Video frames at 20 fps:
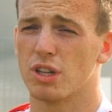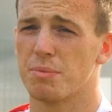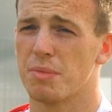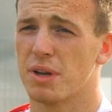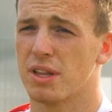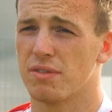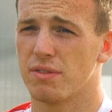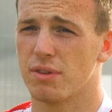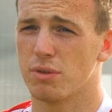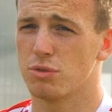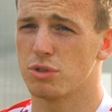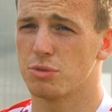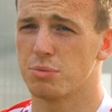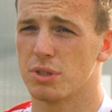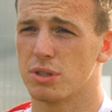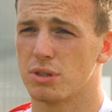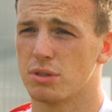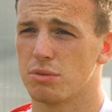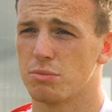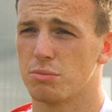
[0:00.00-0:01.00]
The midfield's
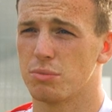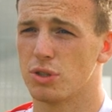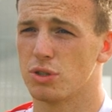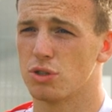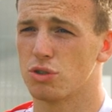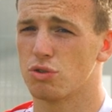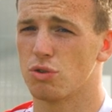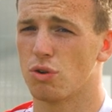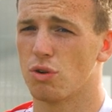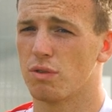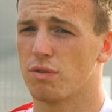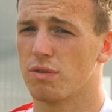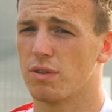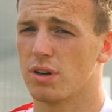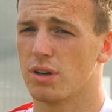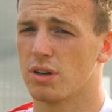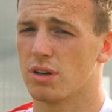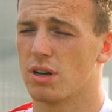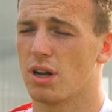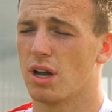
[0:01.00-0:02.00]
been been strong
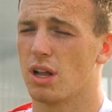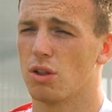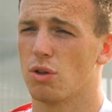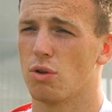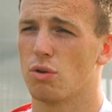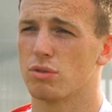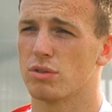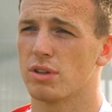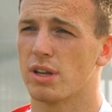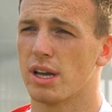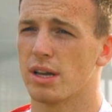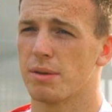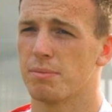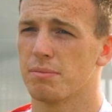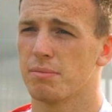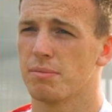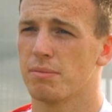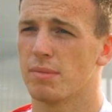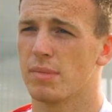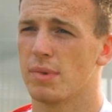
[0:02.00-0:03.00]
for a long time.